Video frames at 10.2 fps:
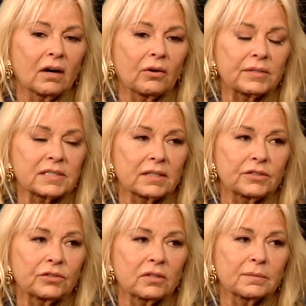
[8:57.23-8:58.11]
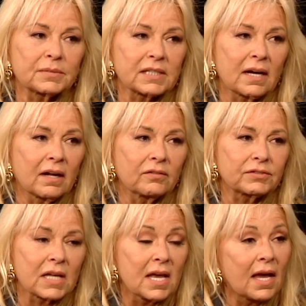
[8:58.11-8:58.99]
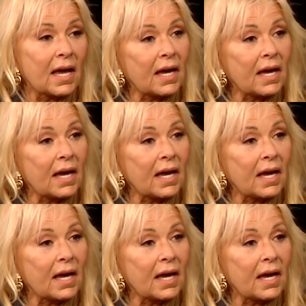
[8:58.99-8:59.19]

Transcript: always undo themselves. Yes.